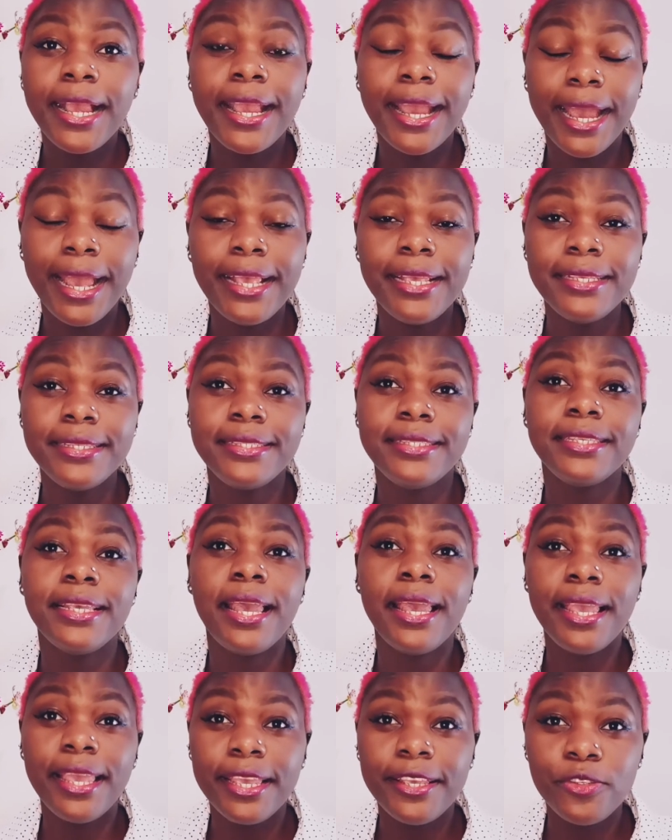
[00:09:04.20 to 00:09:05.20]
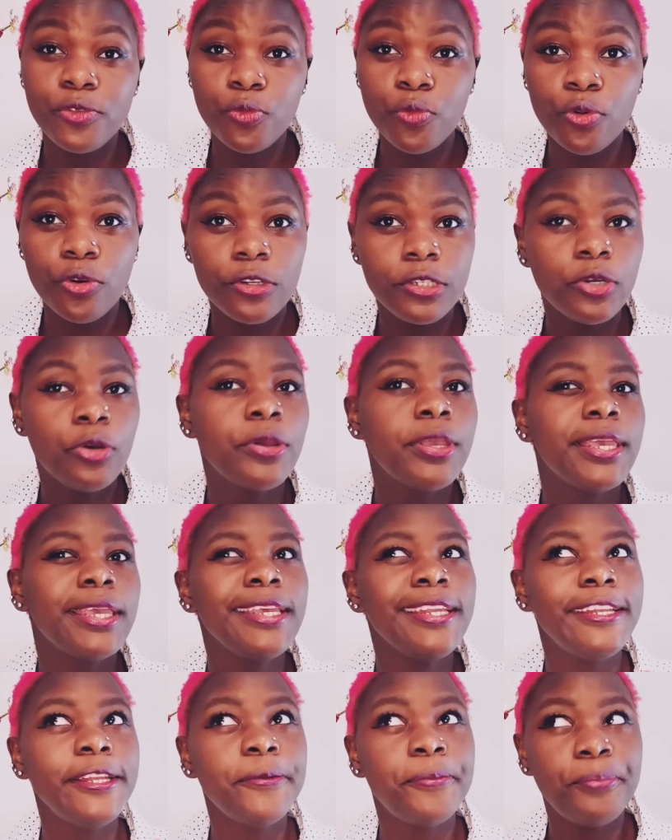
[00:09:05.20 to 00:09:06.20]
guys, guess what? Okay,
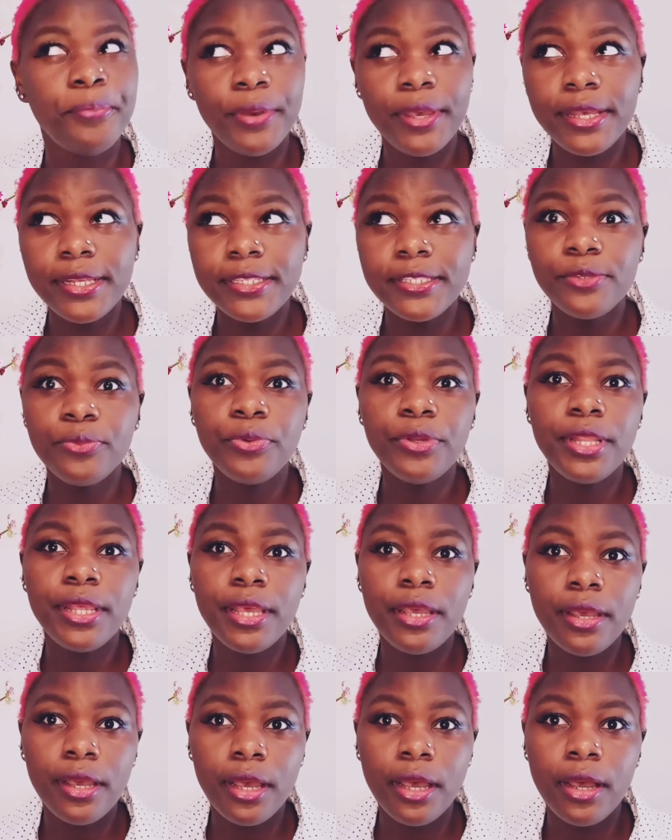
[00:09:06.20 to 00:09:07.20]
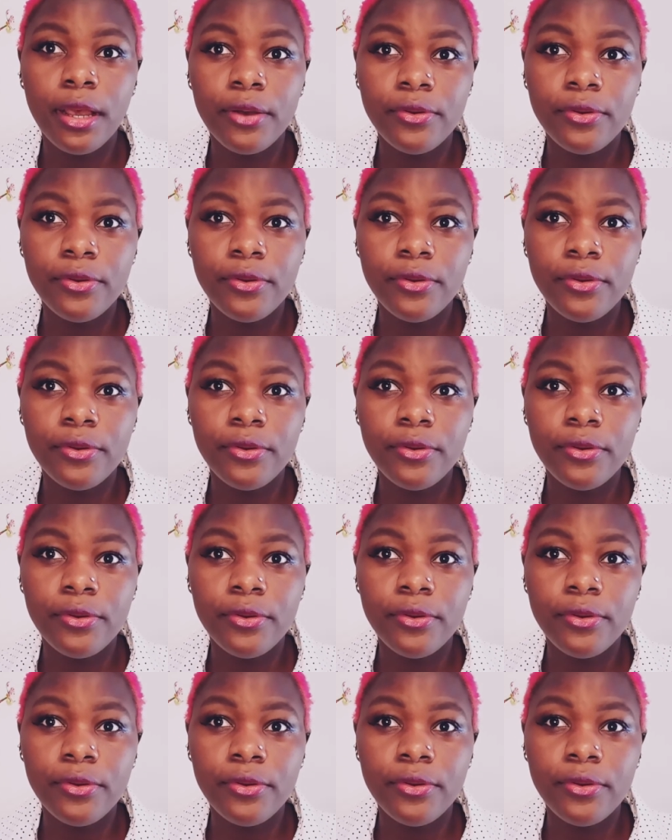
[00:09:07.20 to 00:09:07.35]
it depends with the